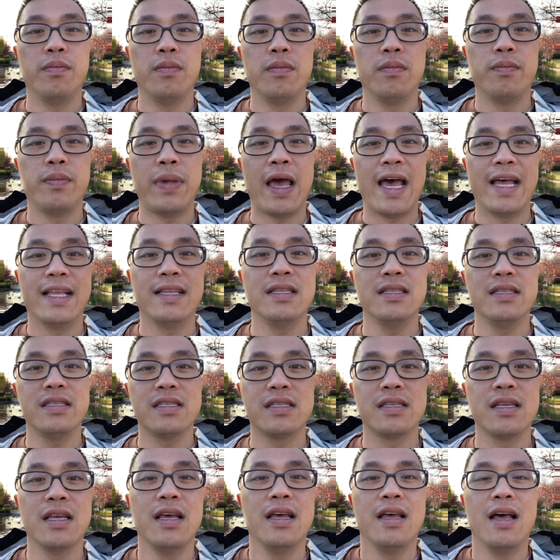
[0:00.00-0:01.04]
patents,
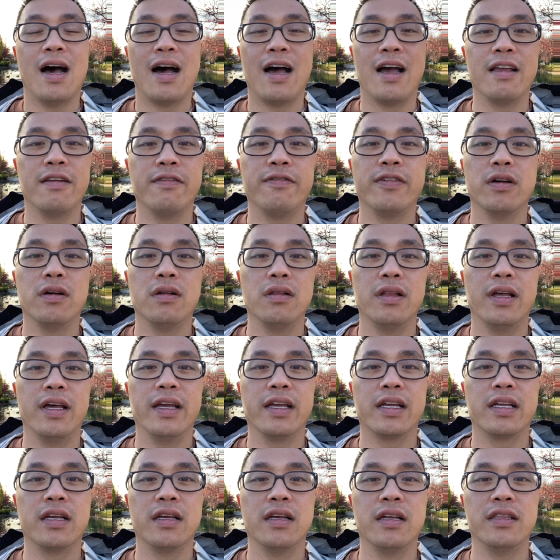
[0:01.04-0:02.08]
I feel
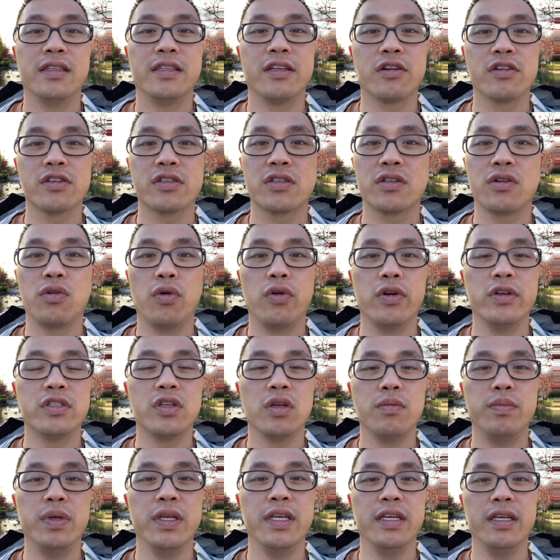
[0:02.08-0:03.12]
like there's going to
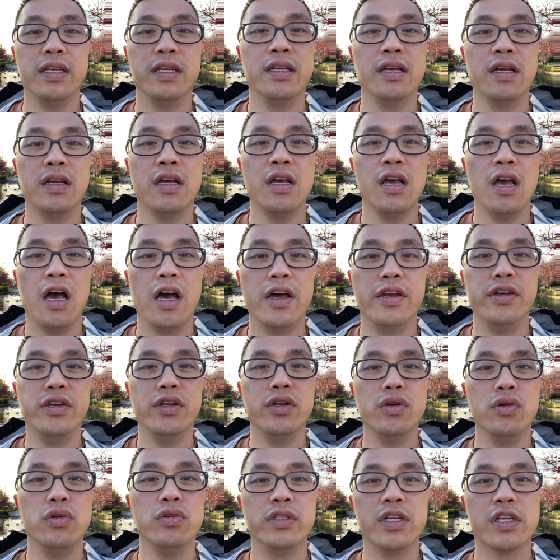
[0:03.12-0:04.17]
be a
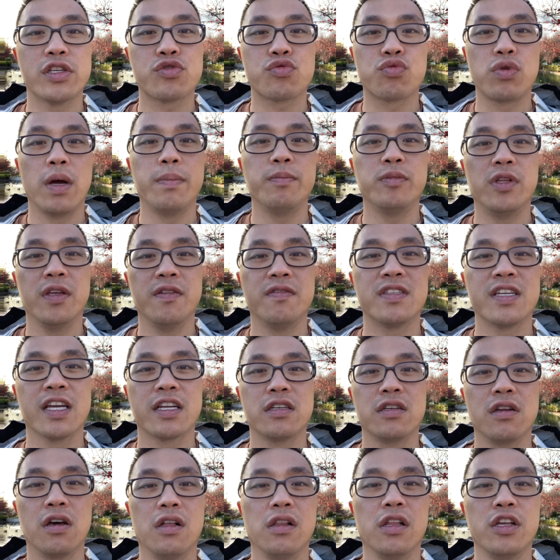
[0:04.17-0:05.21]
new disruptive
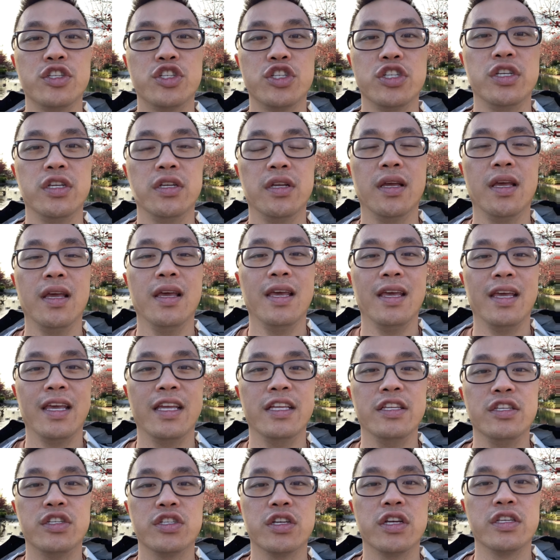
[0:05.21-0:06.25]
technology
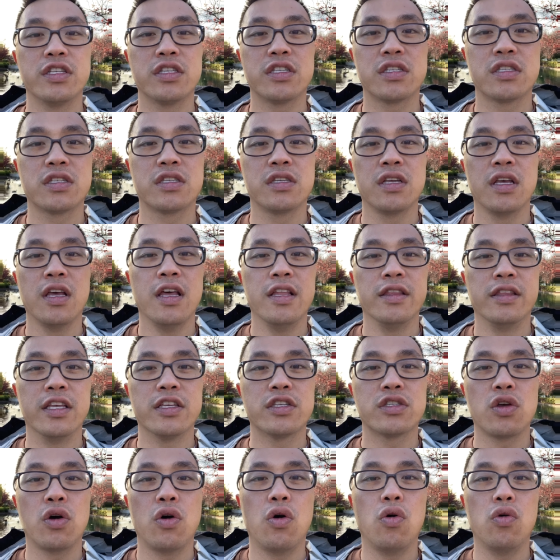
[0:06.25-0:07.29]
in just this
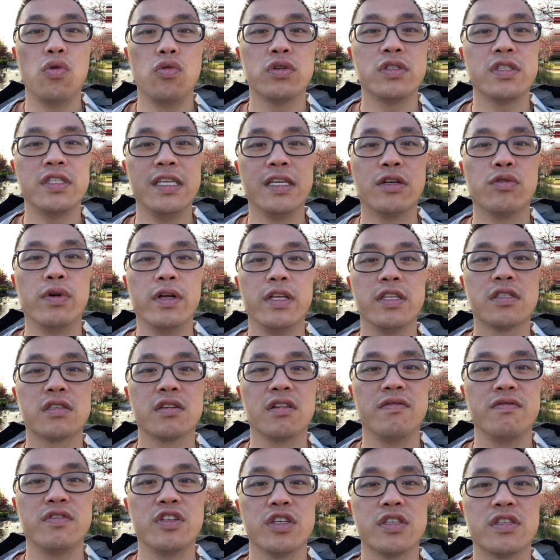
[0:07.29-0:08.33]
whole sequence
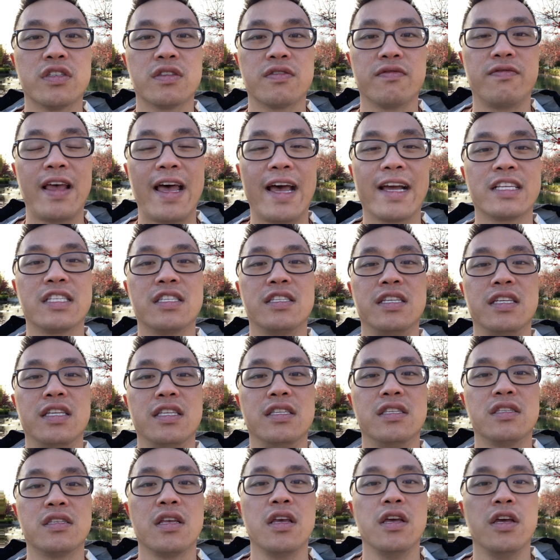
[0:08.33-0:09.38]
of just
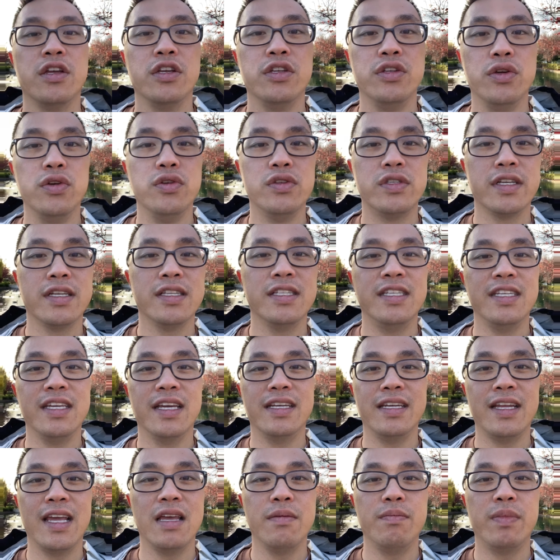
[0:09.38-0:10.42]
vaccines using
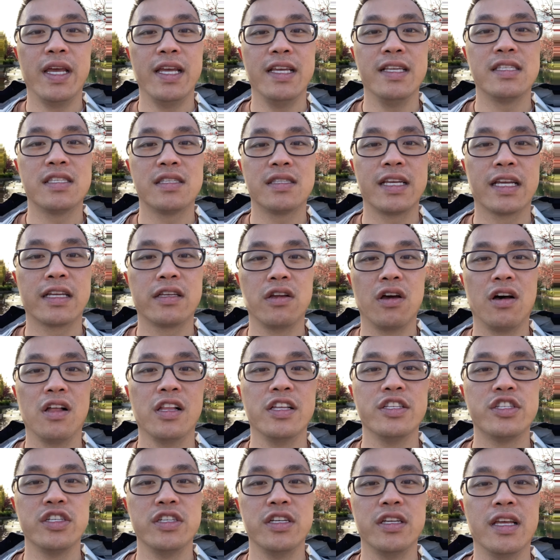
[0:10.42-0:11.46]
DNA based
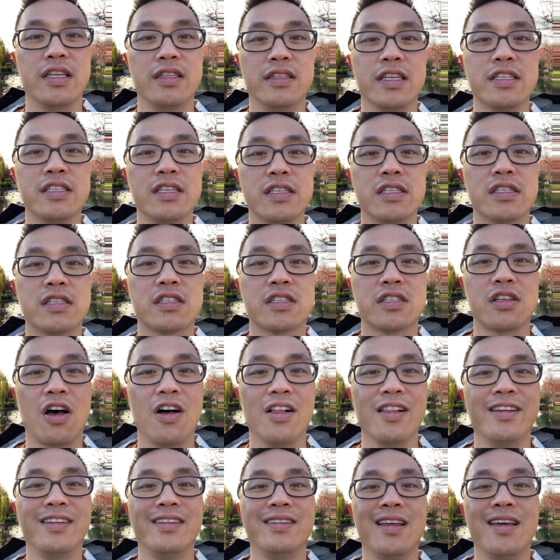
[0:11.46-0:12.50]
technology. And this is
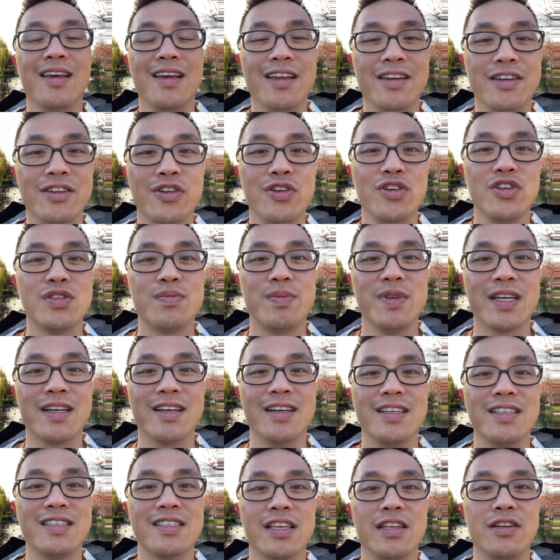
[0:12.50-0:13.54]
solid news
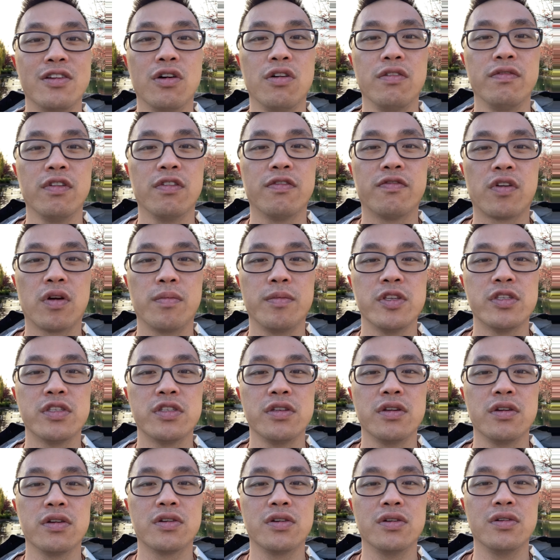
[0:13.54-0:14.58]
because Inovio
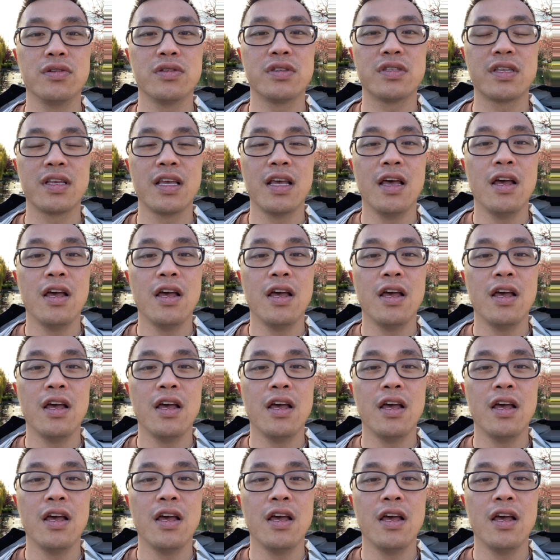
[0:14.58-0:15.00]
Pharmaceuticals